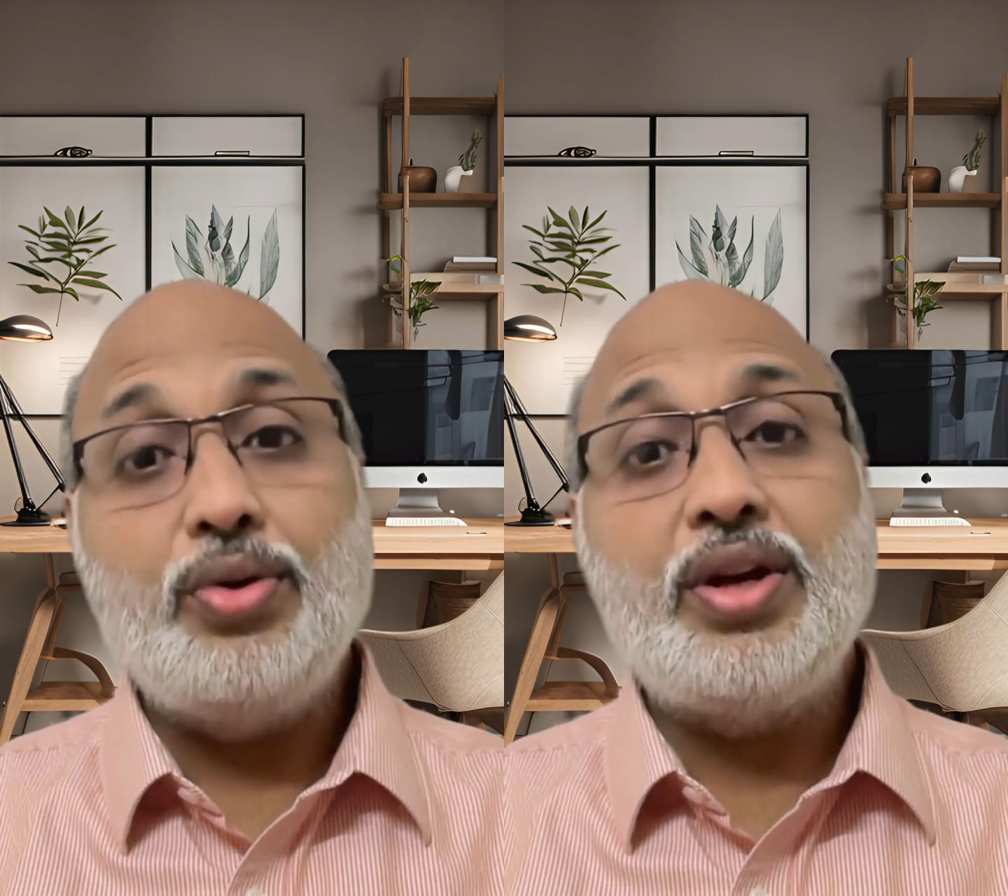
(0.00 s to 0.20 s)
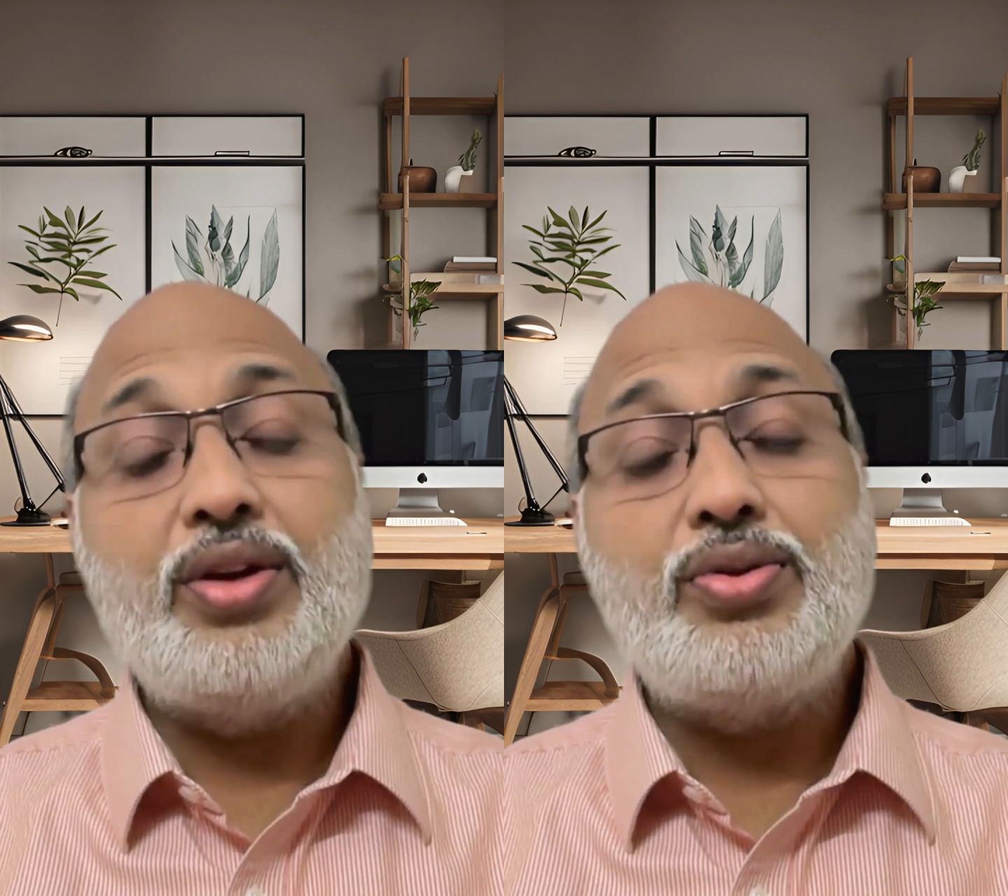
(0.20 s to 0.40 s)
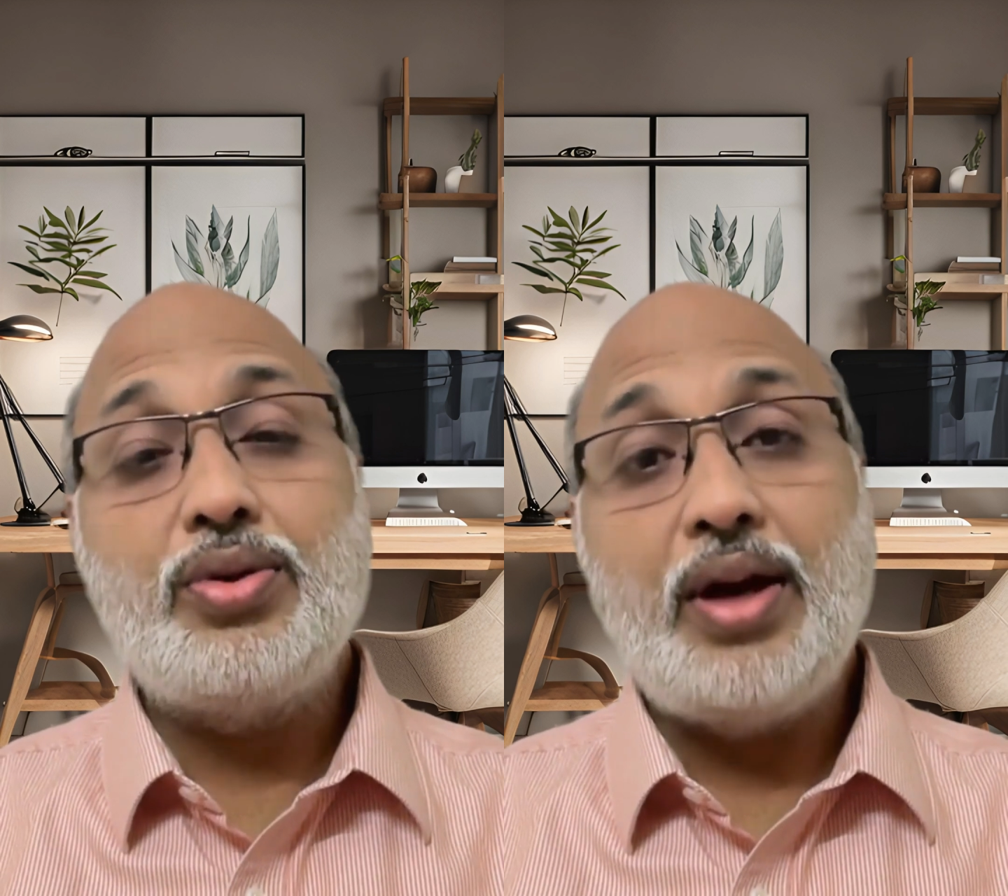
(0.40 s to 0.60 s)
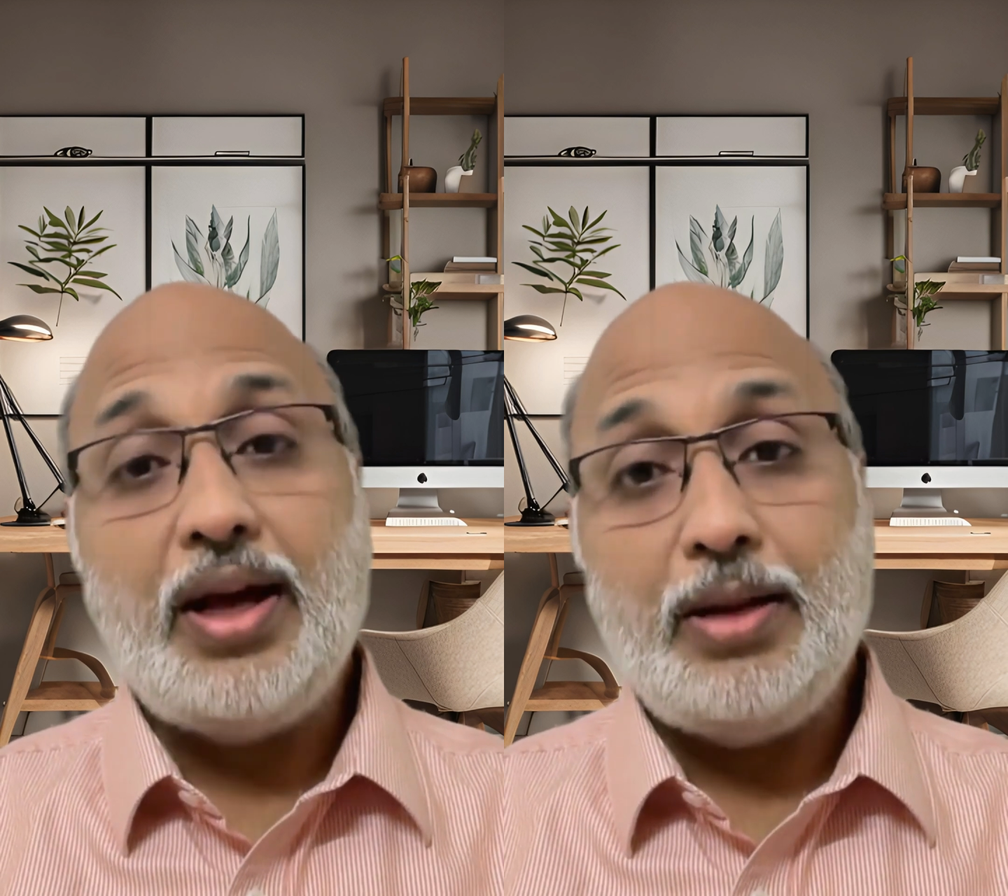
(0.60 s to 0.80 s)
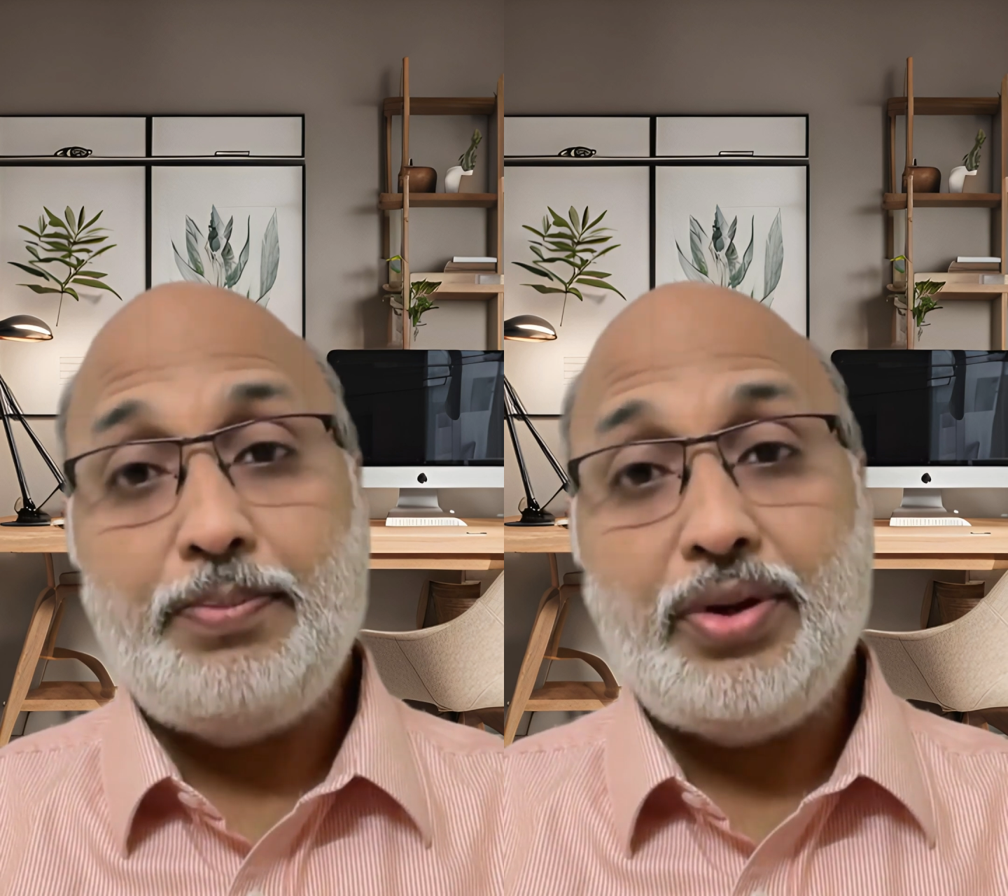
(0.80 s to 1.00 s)
looking to
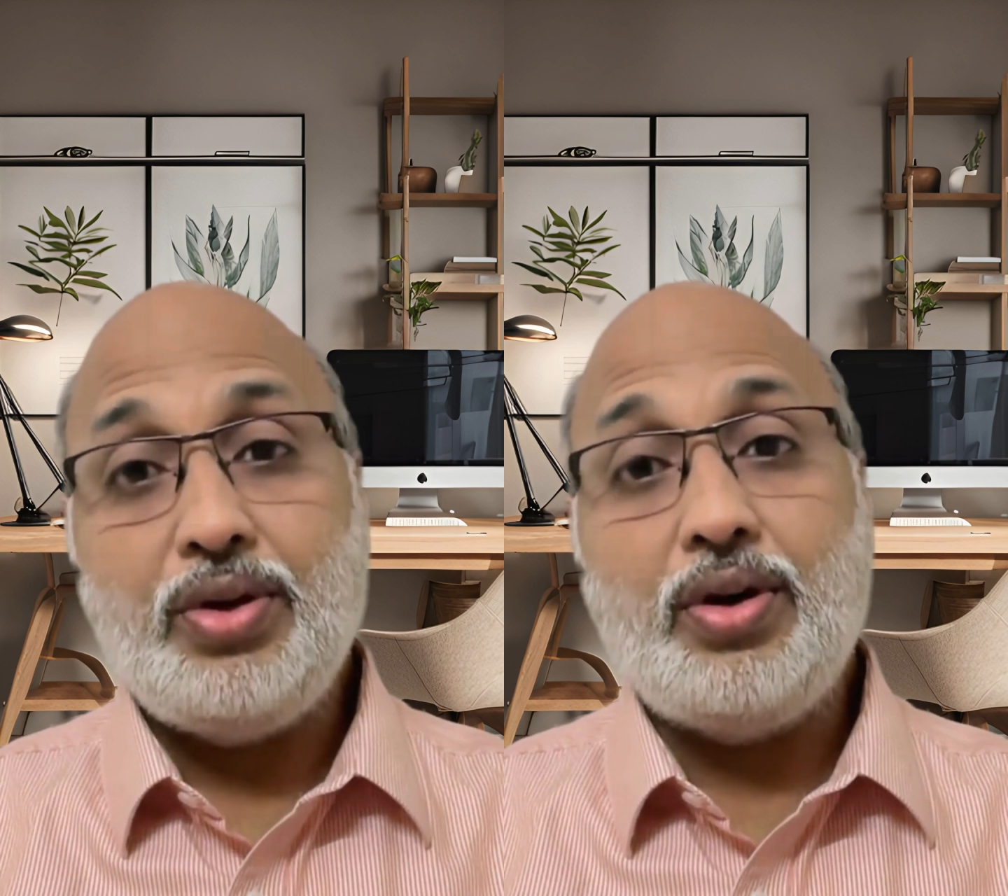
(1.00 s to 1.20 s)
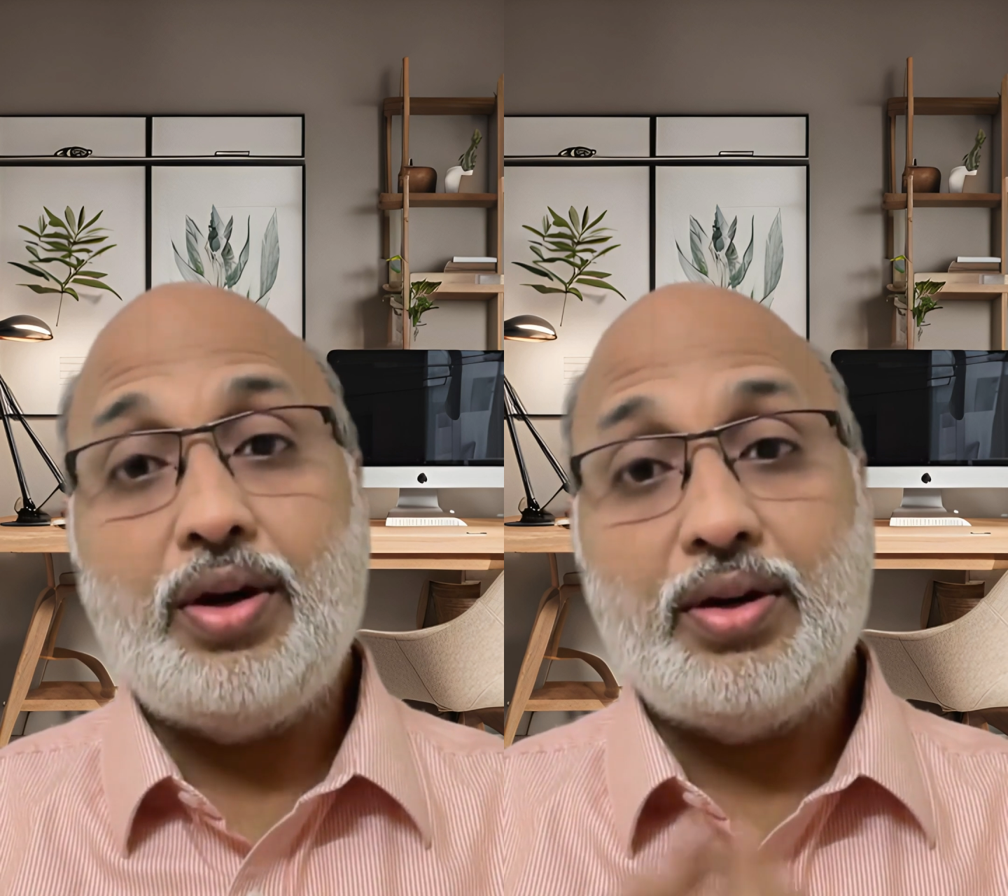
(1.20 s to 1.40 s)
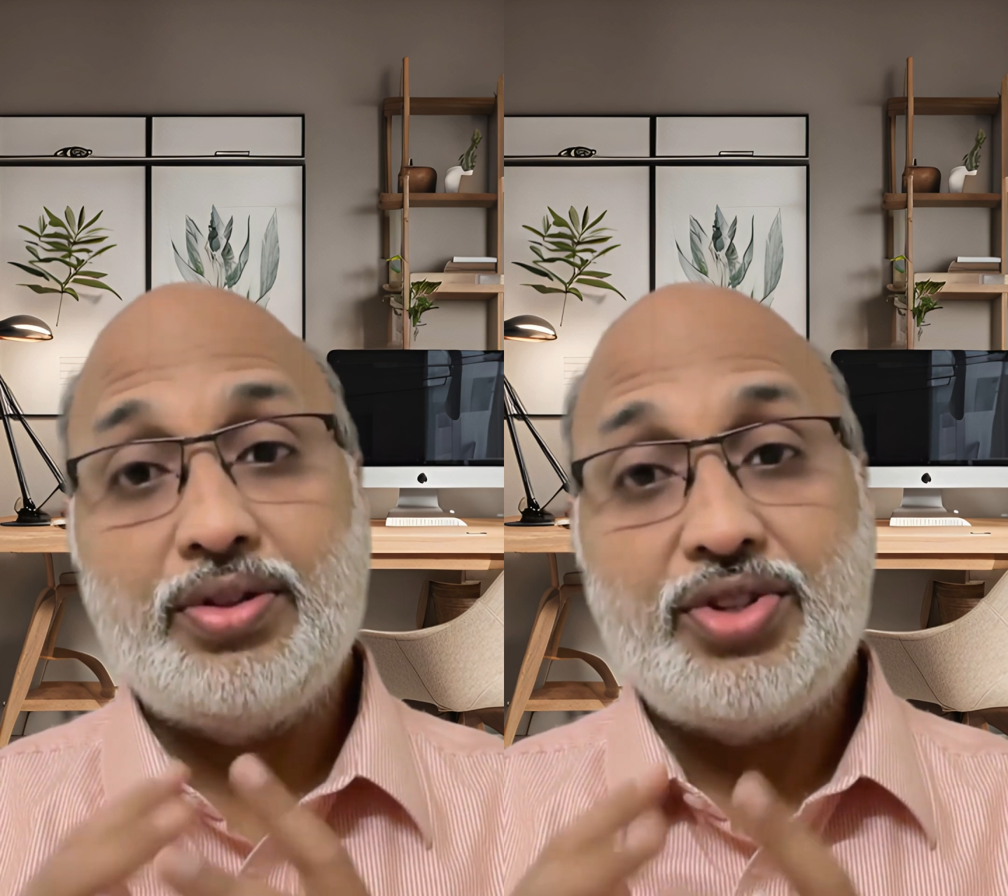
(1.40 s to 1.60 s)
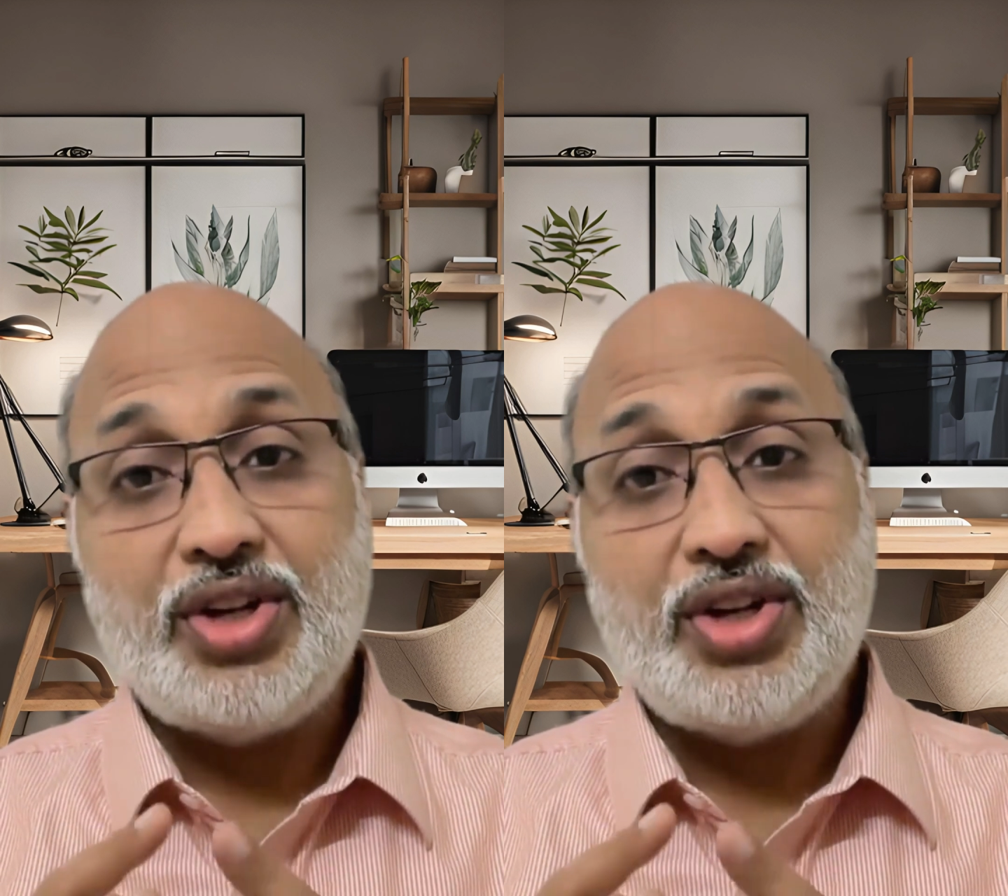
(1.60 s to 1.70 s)
help your